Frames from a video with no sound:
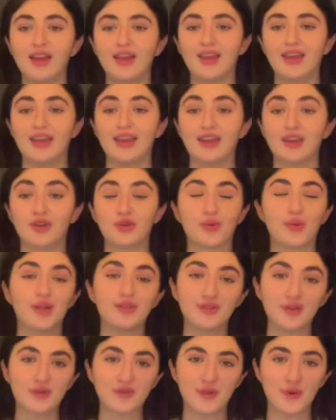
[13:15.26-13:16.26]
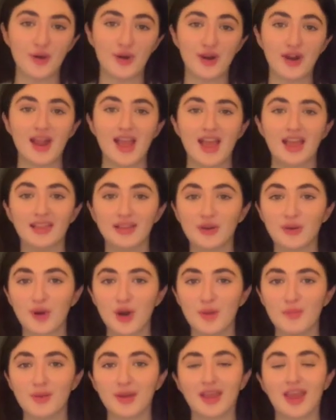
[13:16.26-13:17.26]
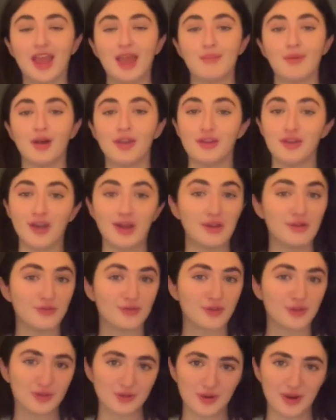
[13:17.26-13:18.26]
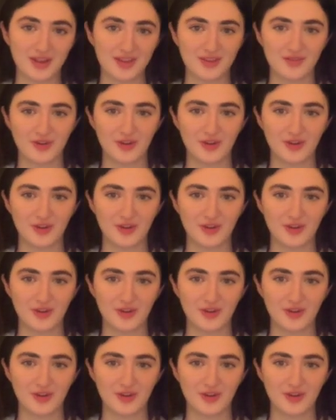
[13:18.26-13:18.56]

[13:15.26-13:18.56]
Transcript: in 1204, Eleanor became a nun for the rest of her